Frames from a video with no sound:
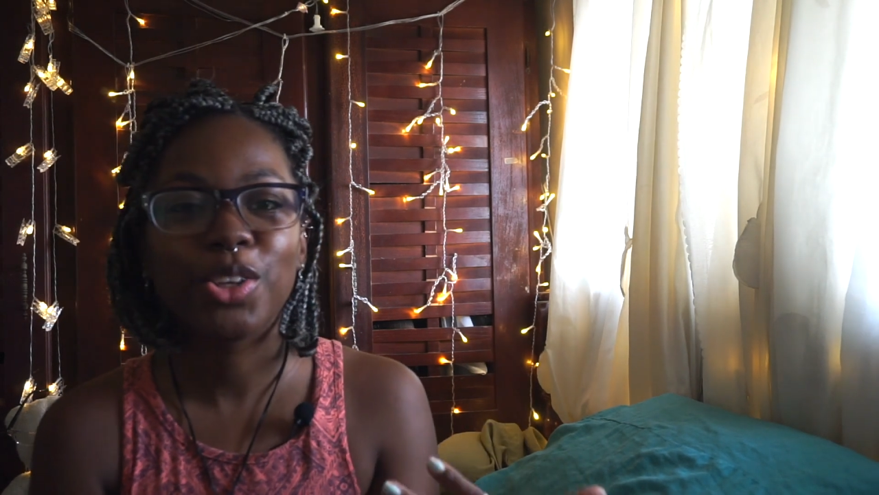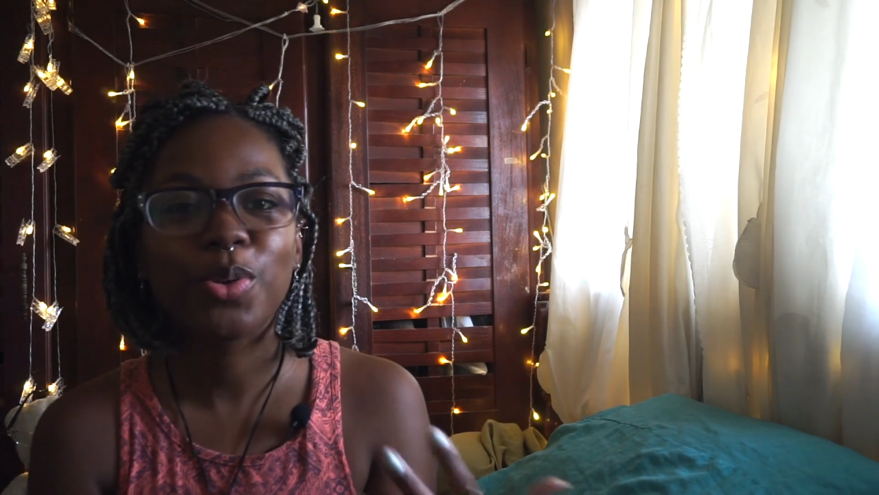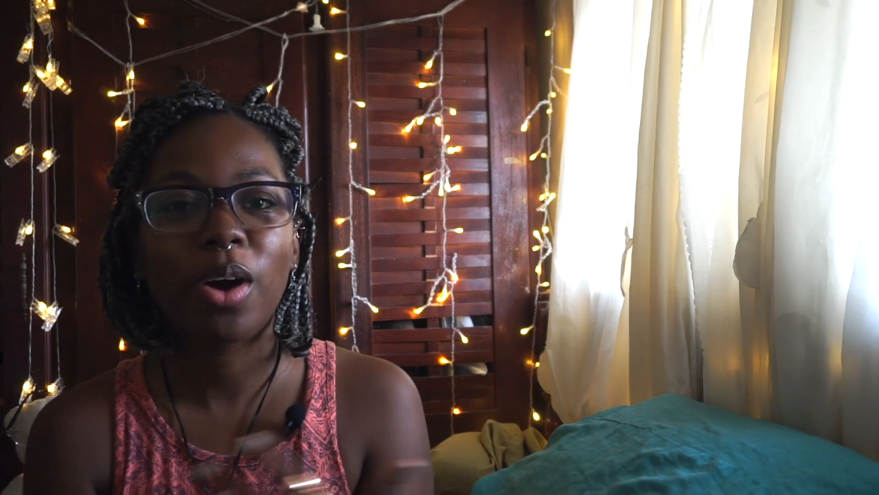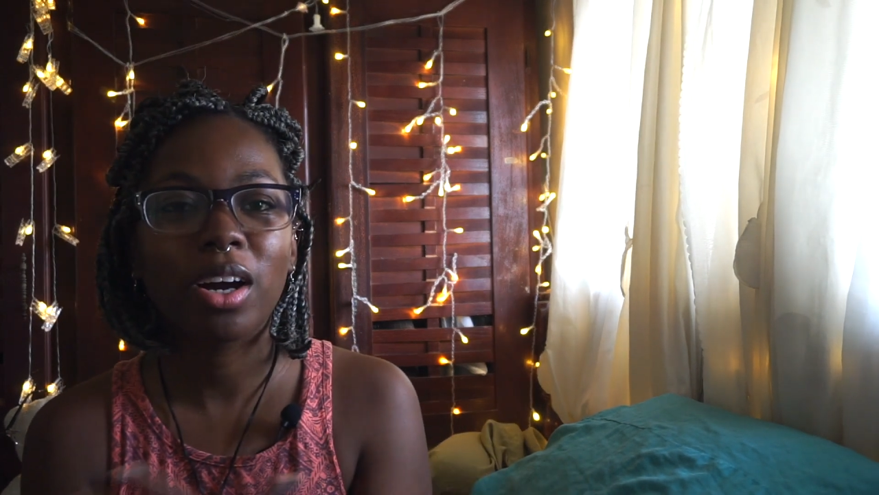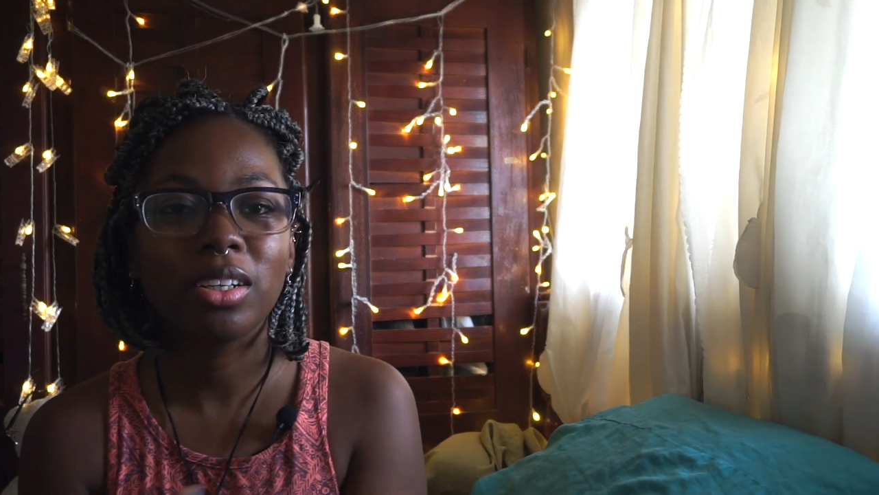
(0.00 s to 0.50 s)

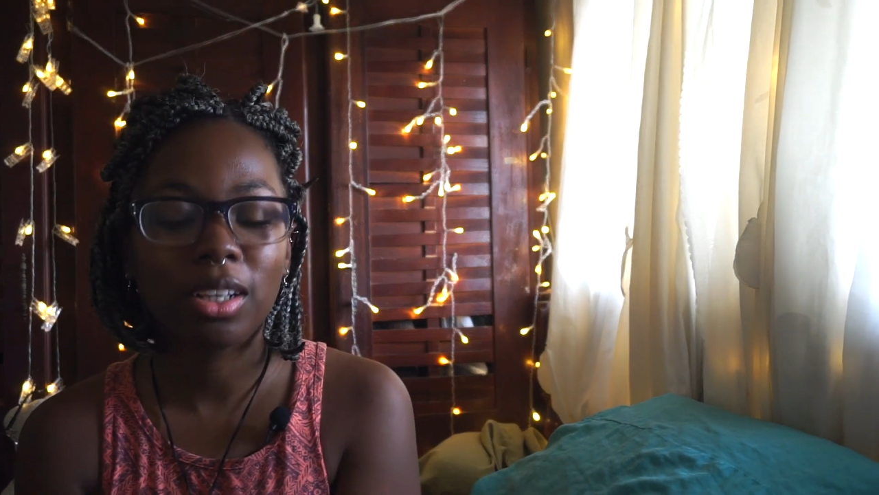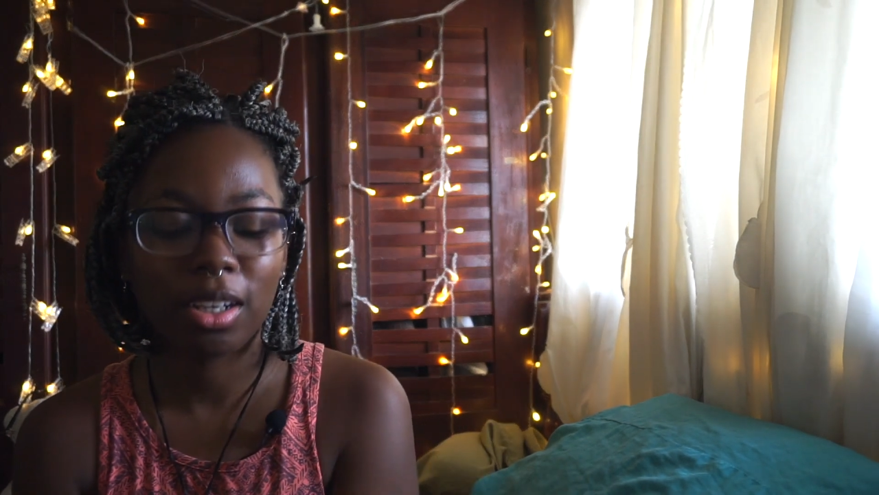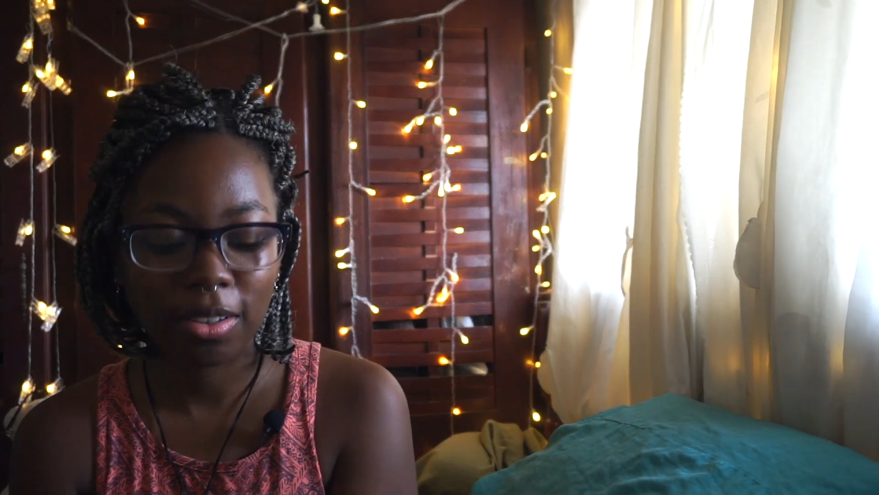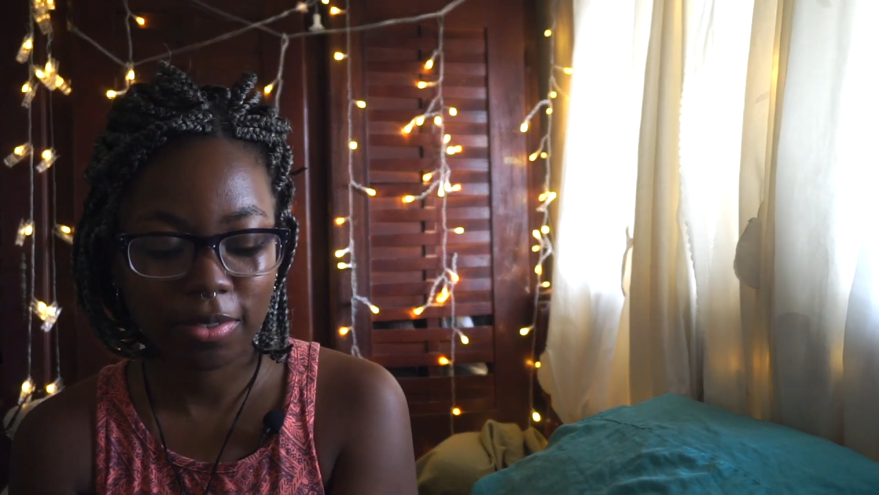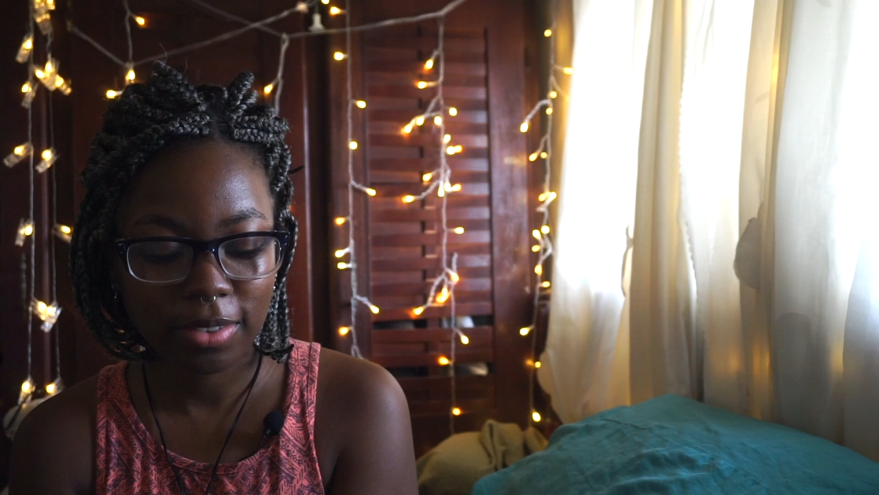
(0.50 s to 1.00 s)
you are
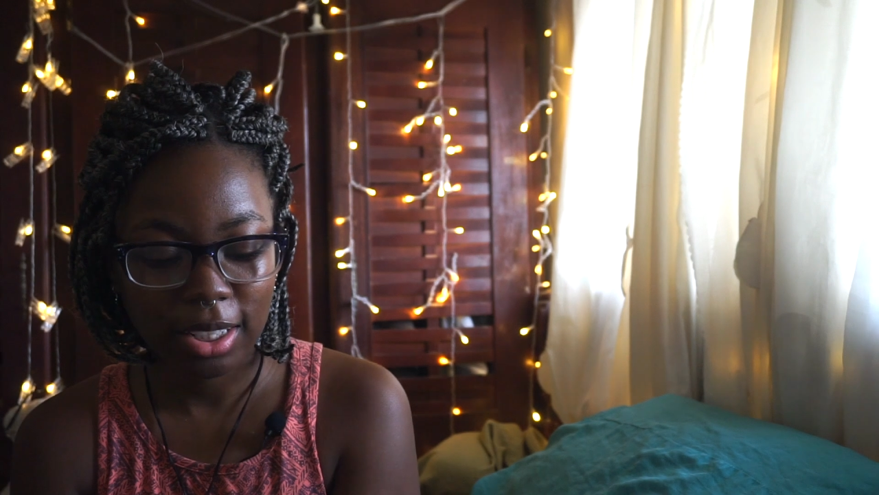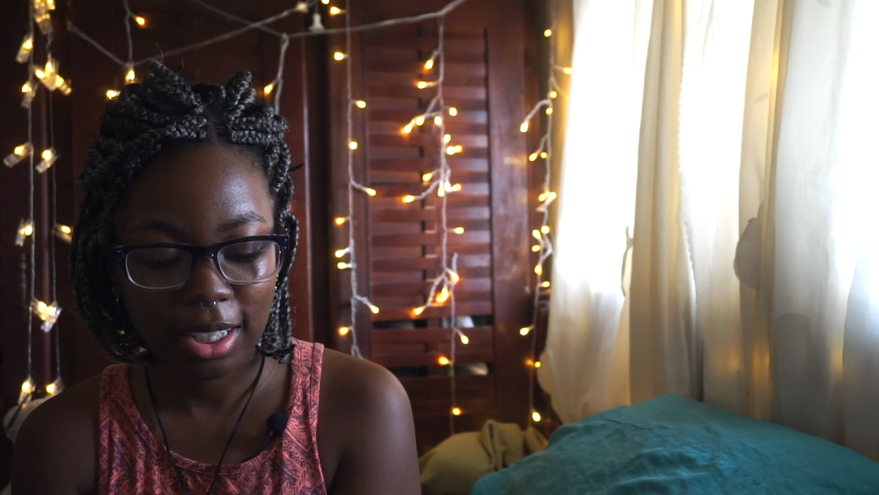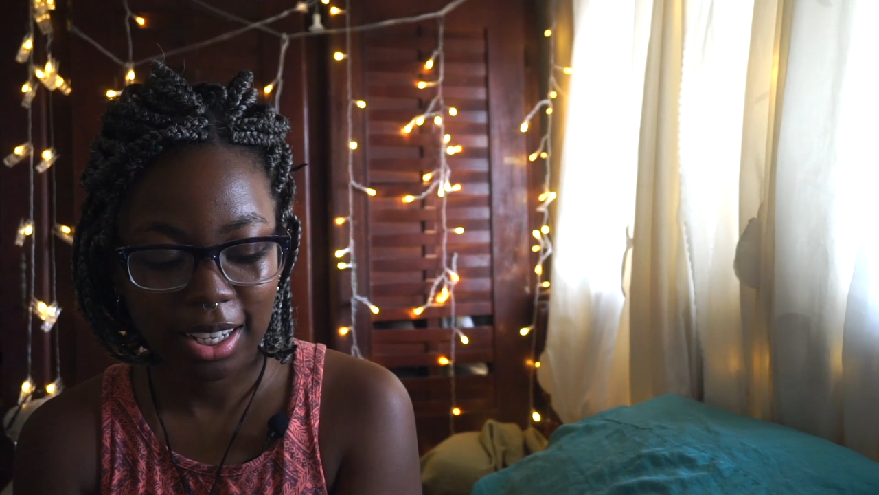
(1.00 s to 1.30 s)
loved